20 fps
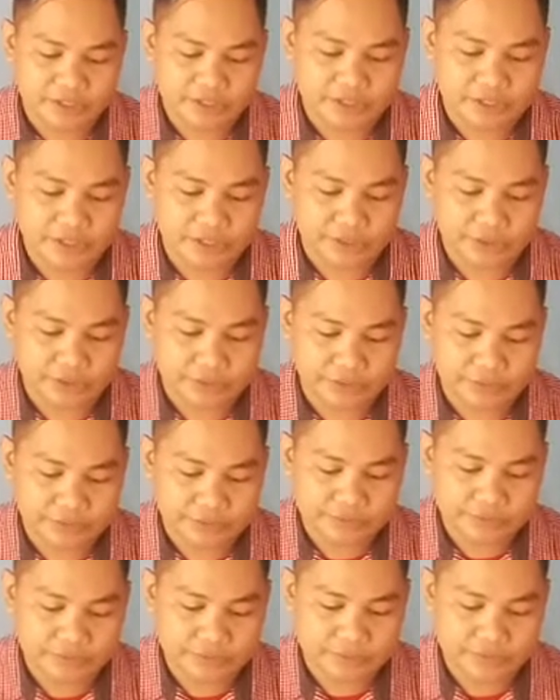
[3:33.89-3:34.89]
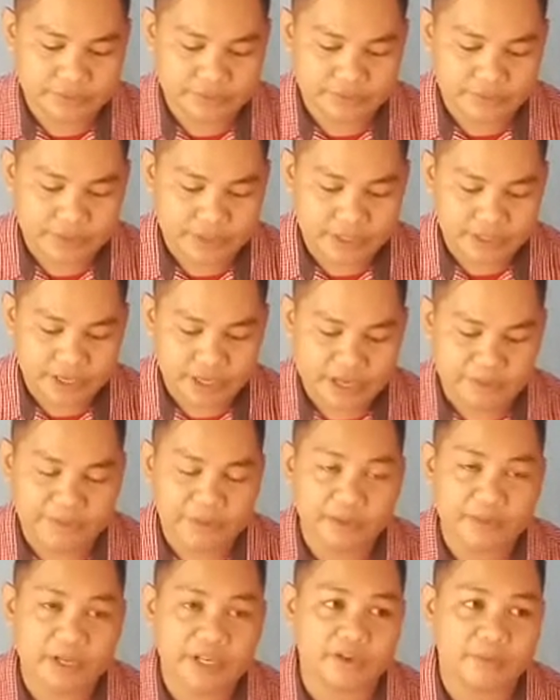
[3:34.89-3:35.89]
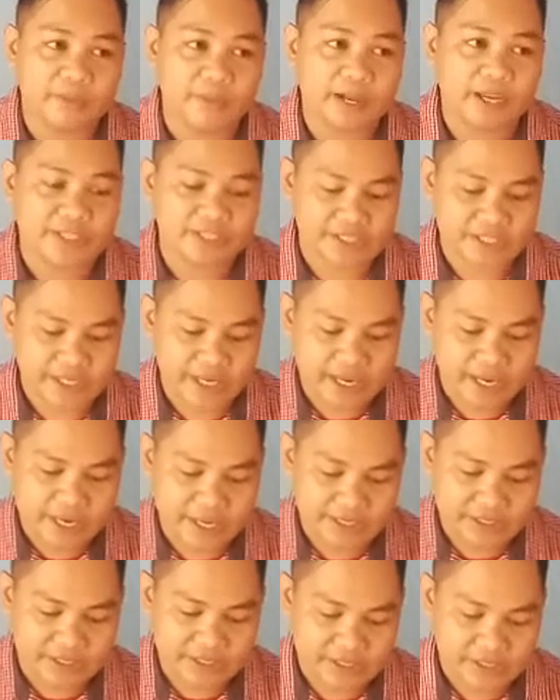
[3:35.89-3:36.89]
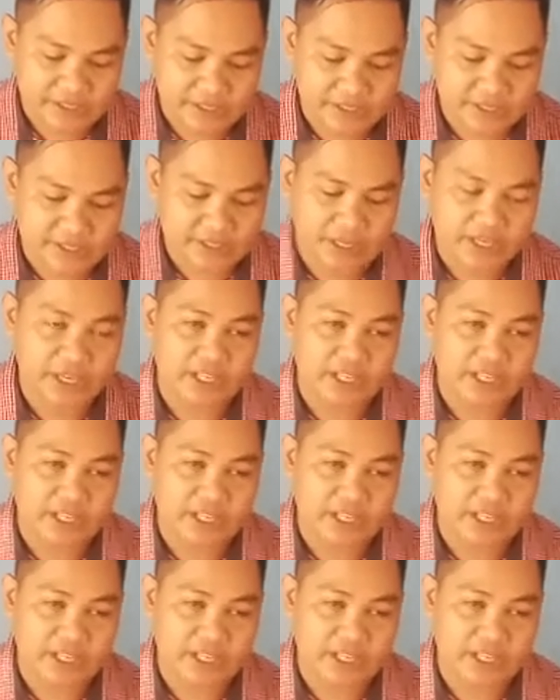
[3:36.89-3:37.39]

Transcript: So every one of us has